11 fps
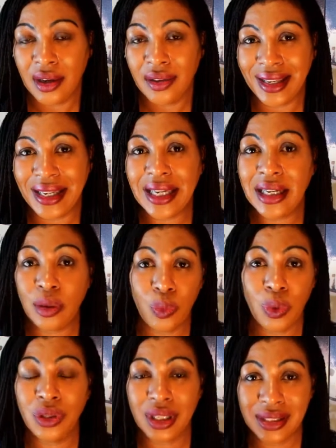the healing
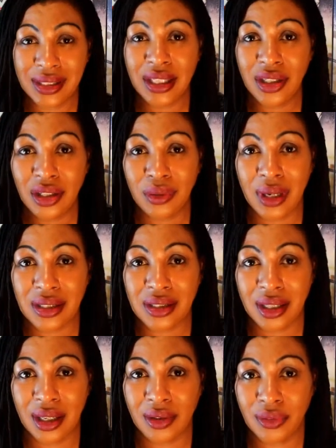will continue next
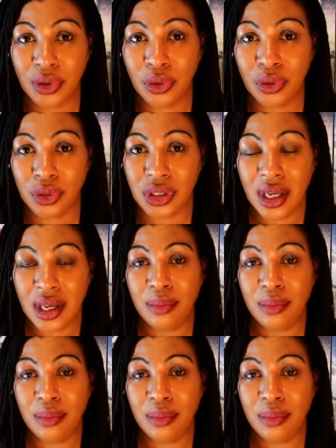year, of course,